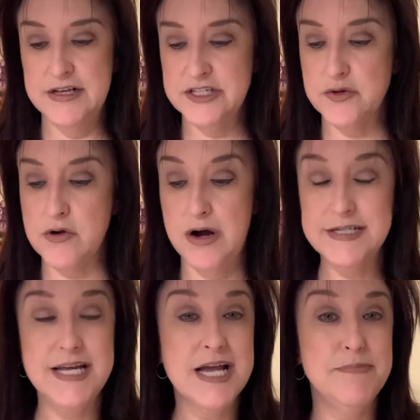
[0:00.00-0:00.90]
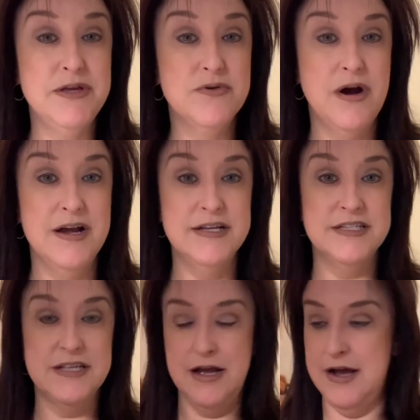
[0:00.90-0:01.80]
So contact me, you
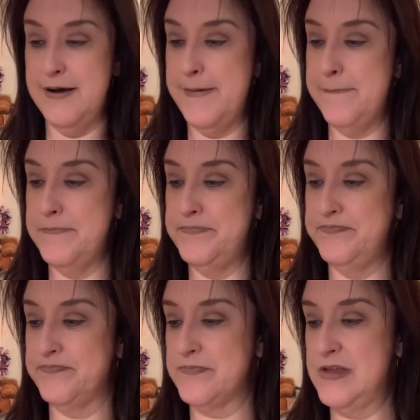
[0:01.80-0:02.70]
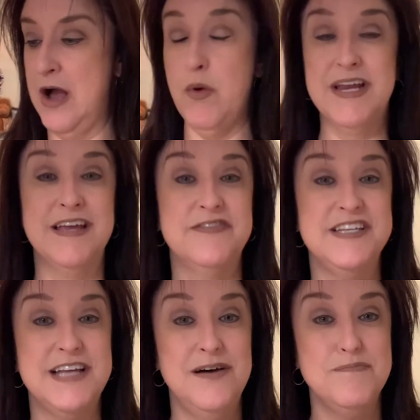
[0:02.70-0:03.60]
guys. Um, I want to get
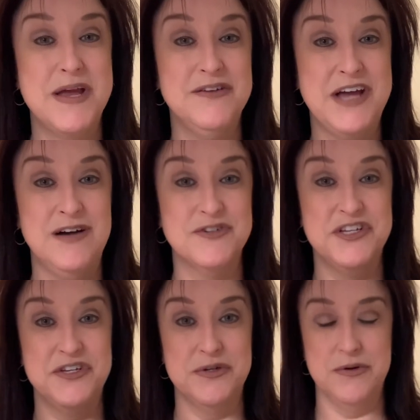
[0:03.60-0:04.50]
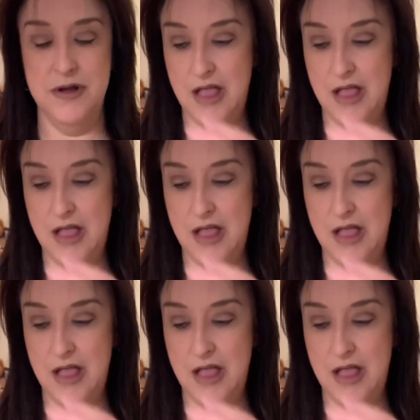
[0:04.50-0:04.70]
these out mailed out to you.